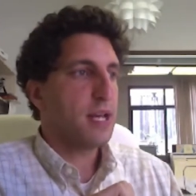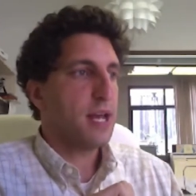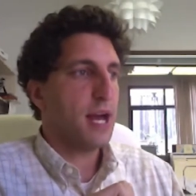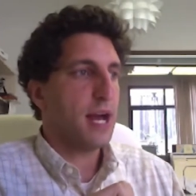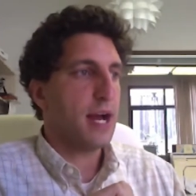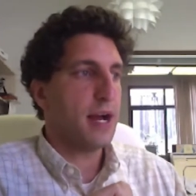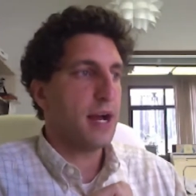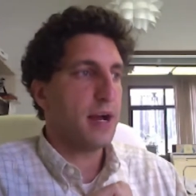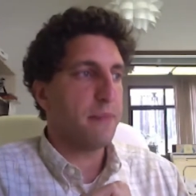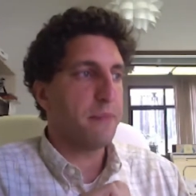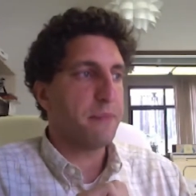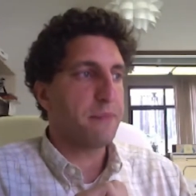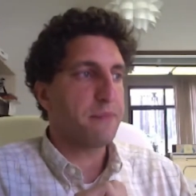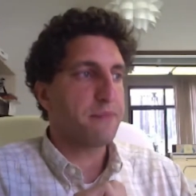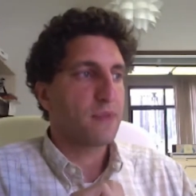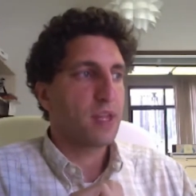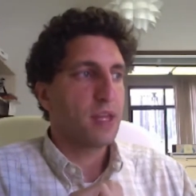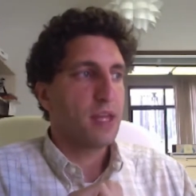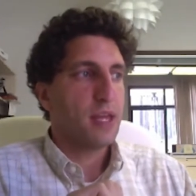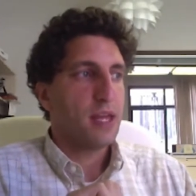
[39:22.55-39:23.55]

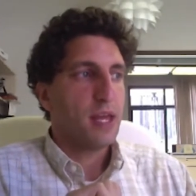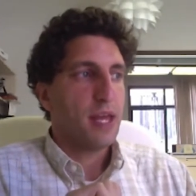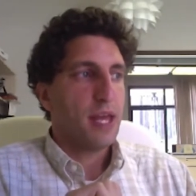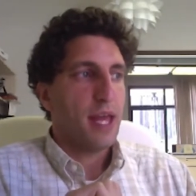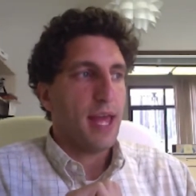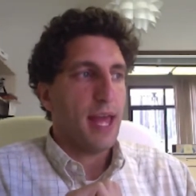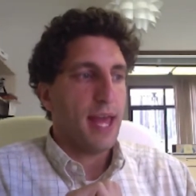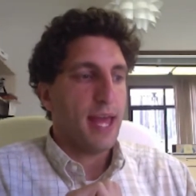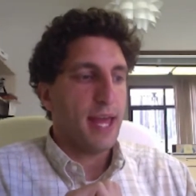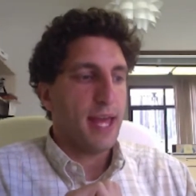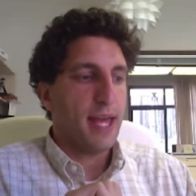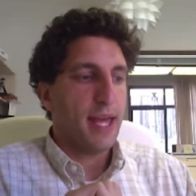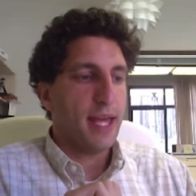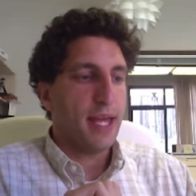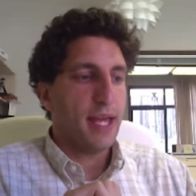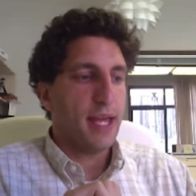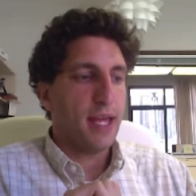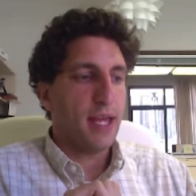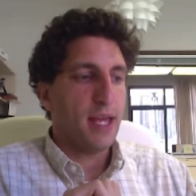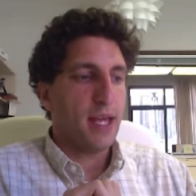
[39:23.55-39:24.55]

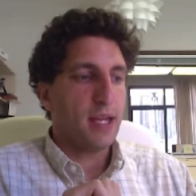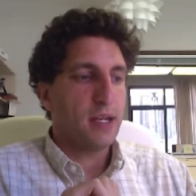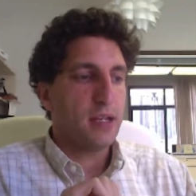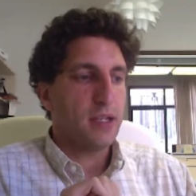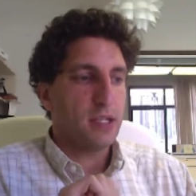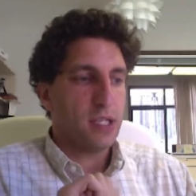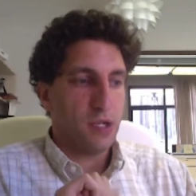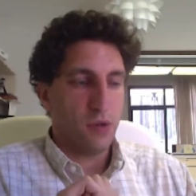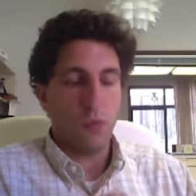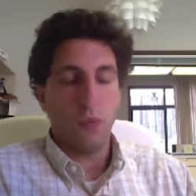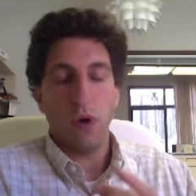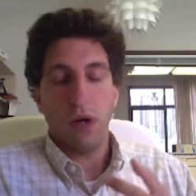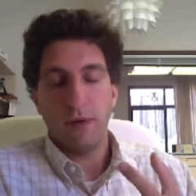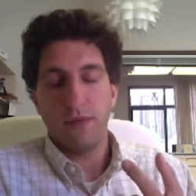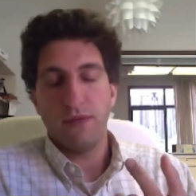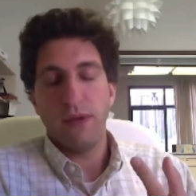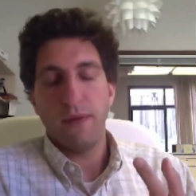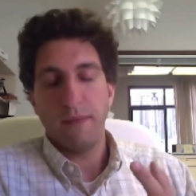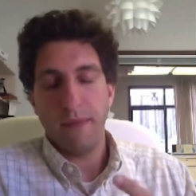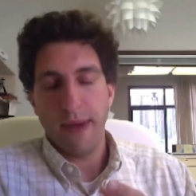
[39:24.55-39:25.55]
And one
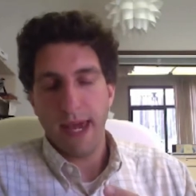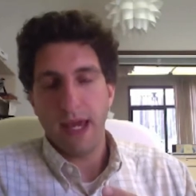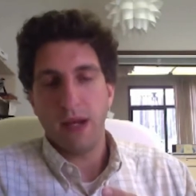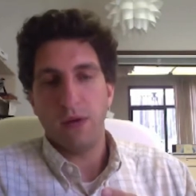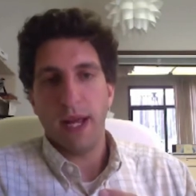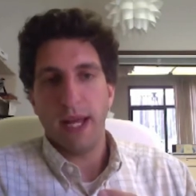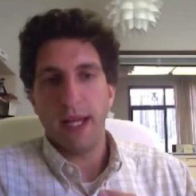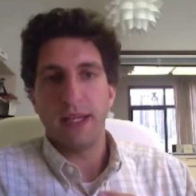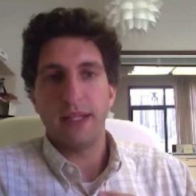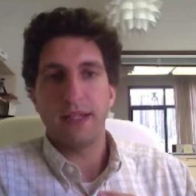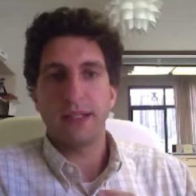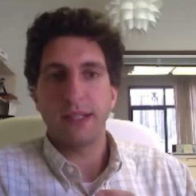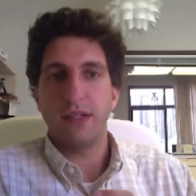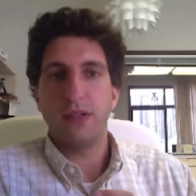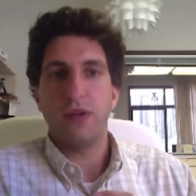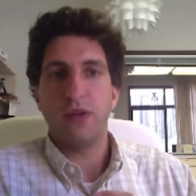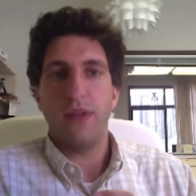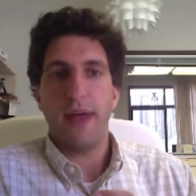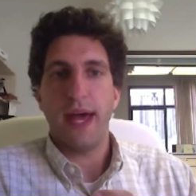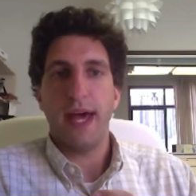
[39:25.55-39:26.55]
of the main ways to
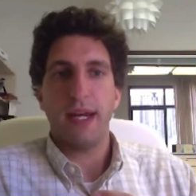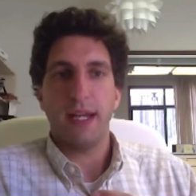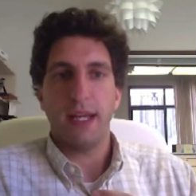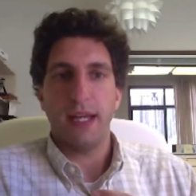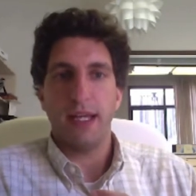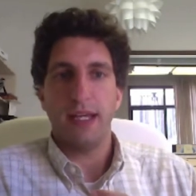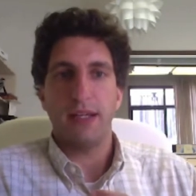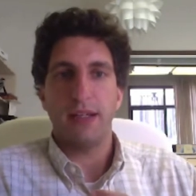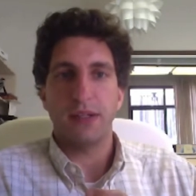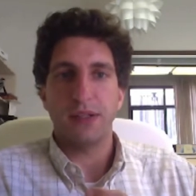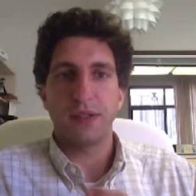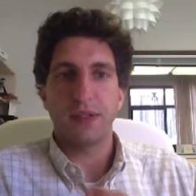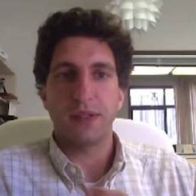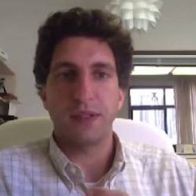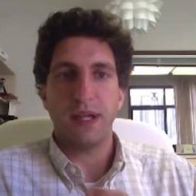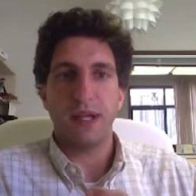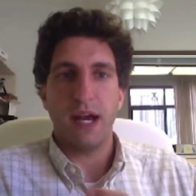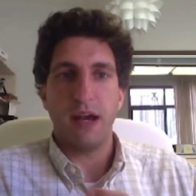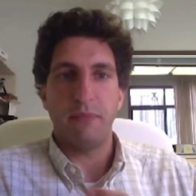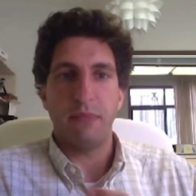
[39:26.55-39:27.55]
do that
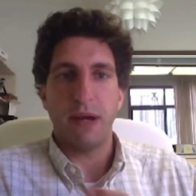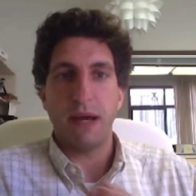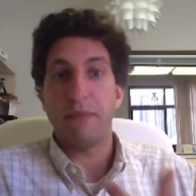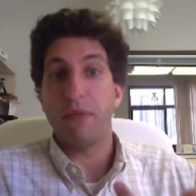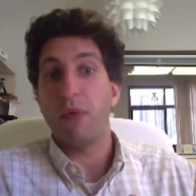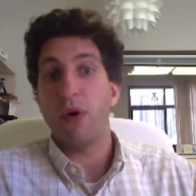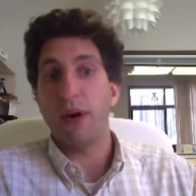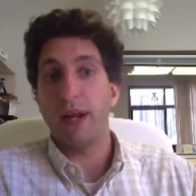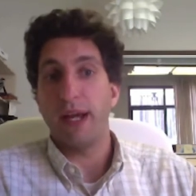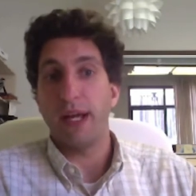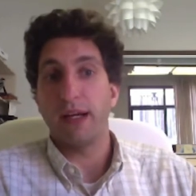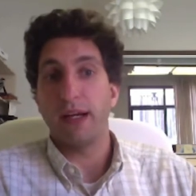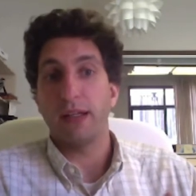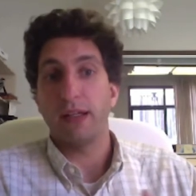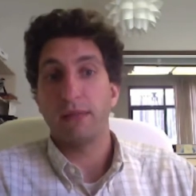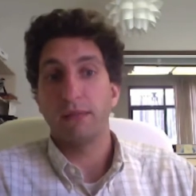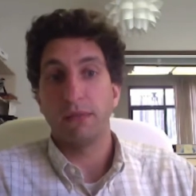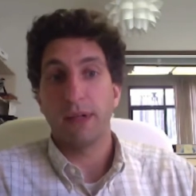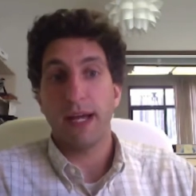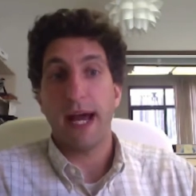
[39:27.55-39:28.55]
is by promoting
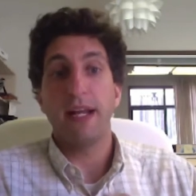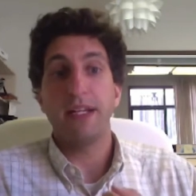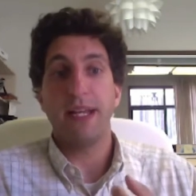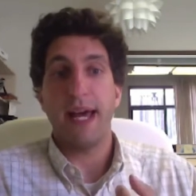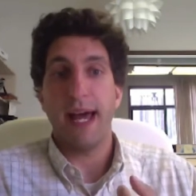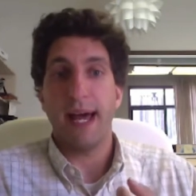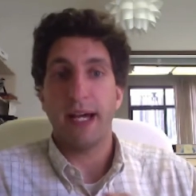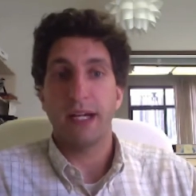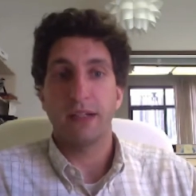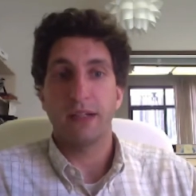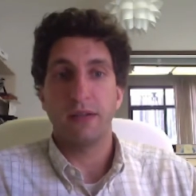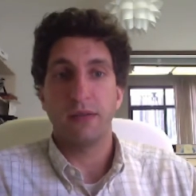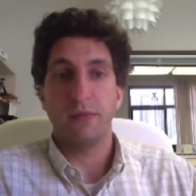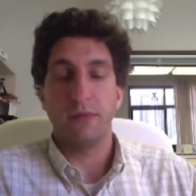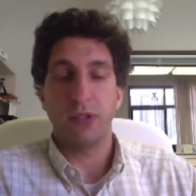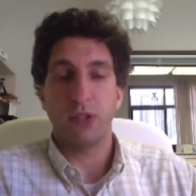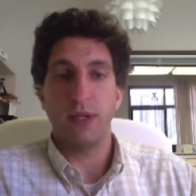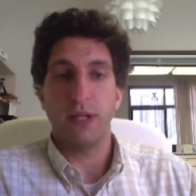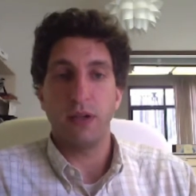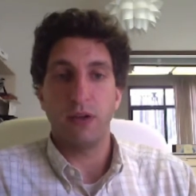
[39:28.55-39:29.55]
contact
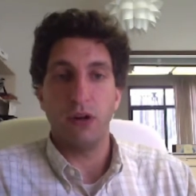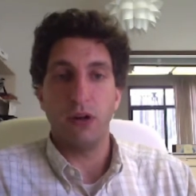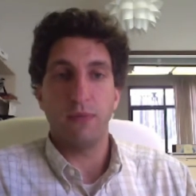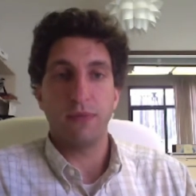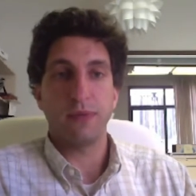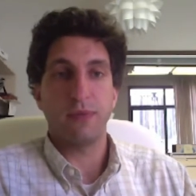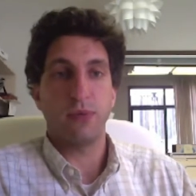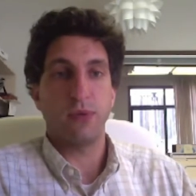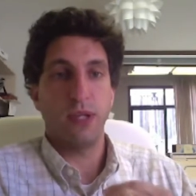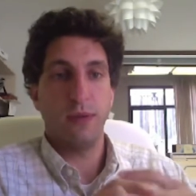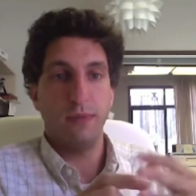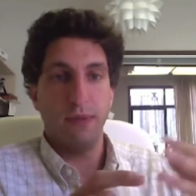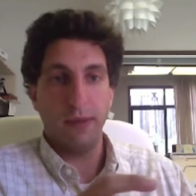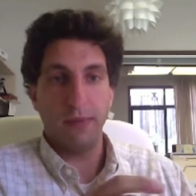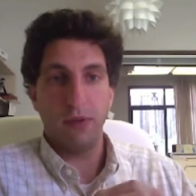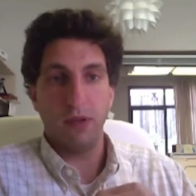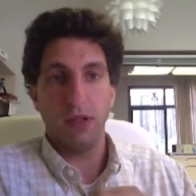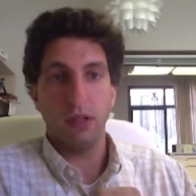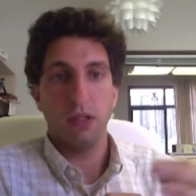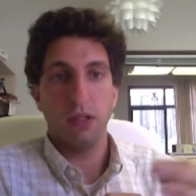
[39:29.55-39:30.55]
between groups, between
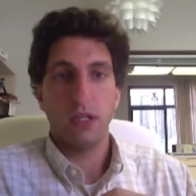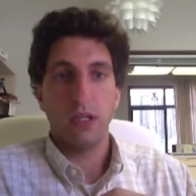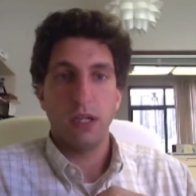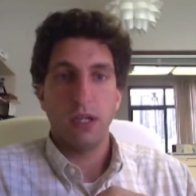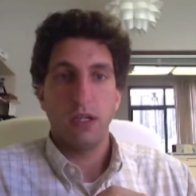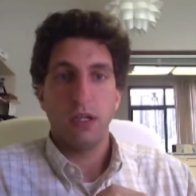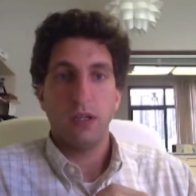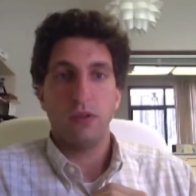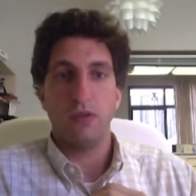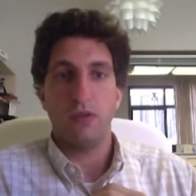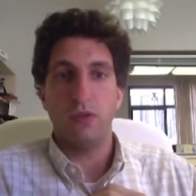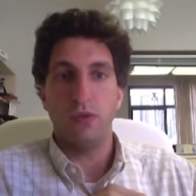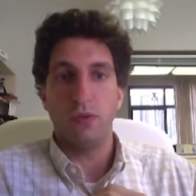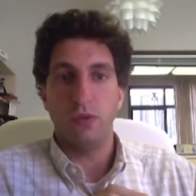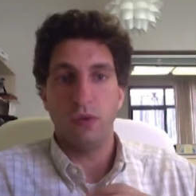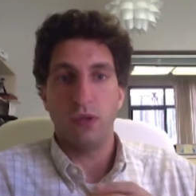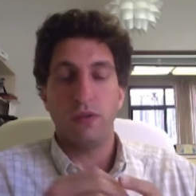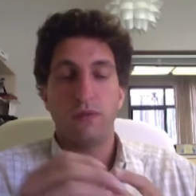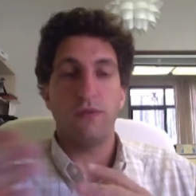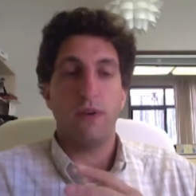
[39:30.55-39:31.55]
people
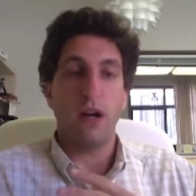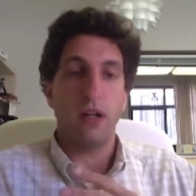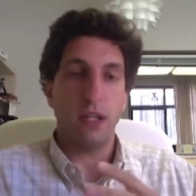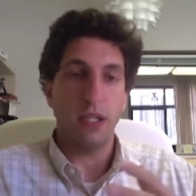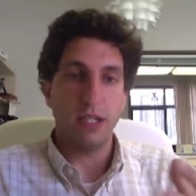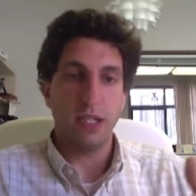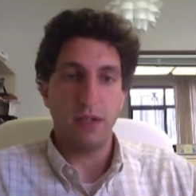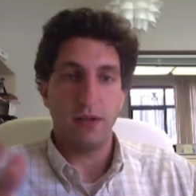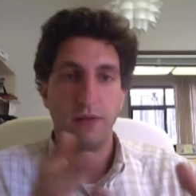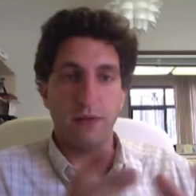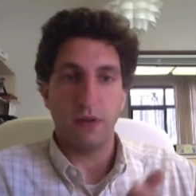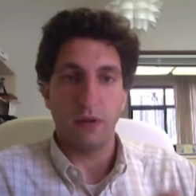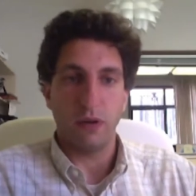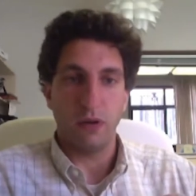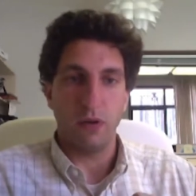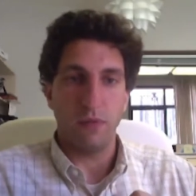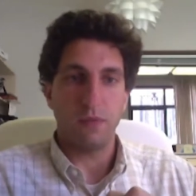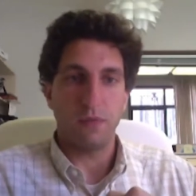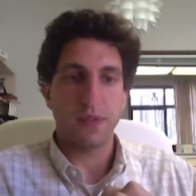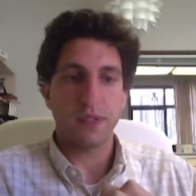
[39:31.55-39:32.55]
who could fall into different
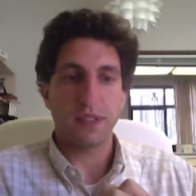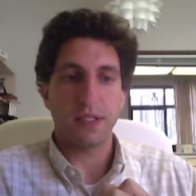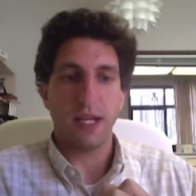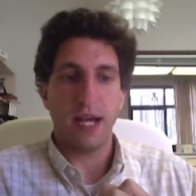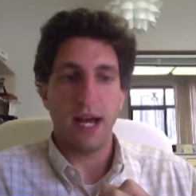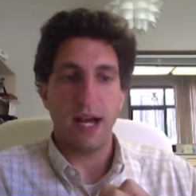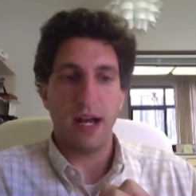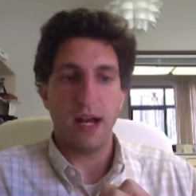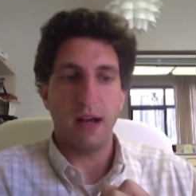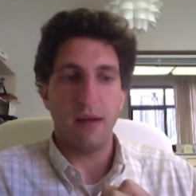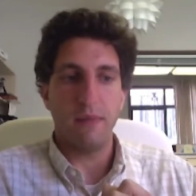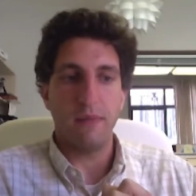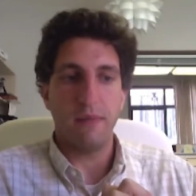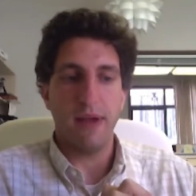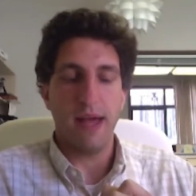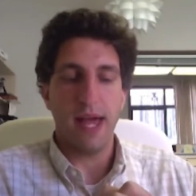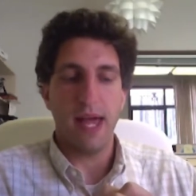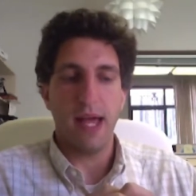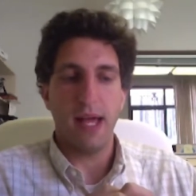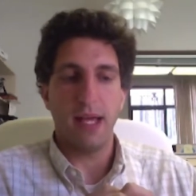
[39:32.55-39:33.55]
groups,
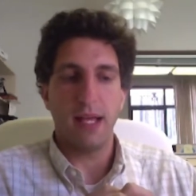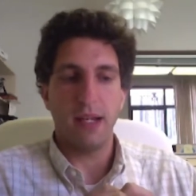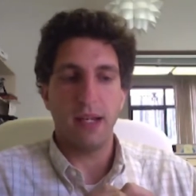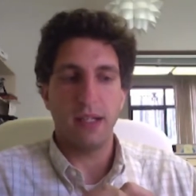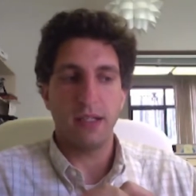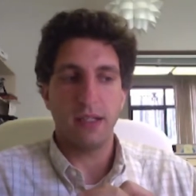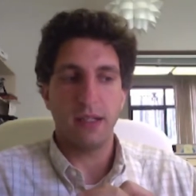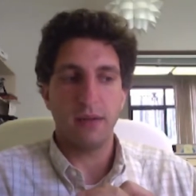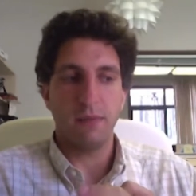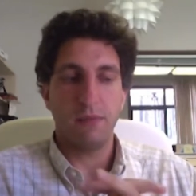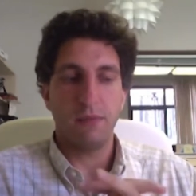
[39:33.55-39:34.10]
and